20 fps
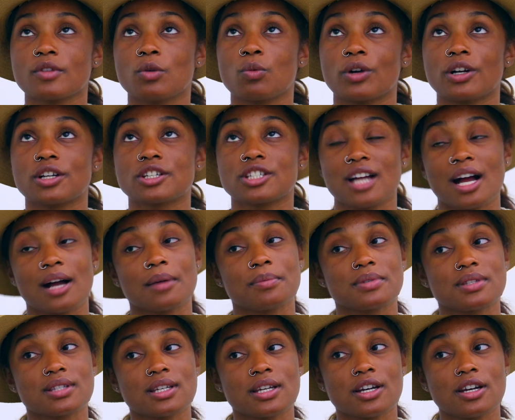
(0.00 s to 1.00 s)

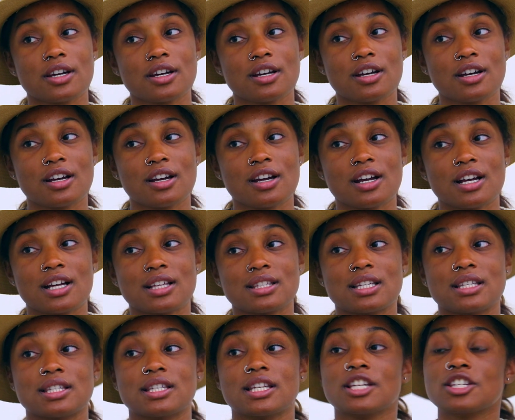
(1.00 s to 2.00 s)
workshops here
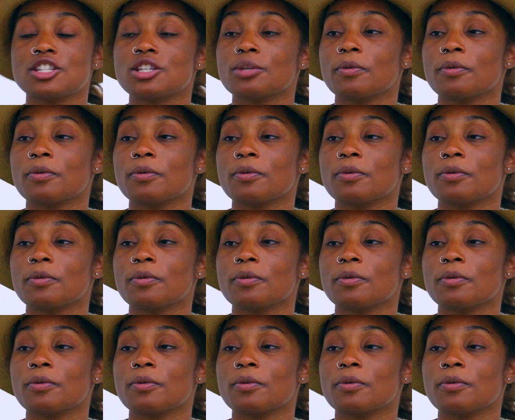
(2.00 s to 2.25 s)
to teach the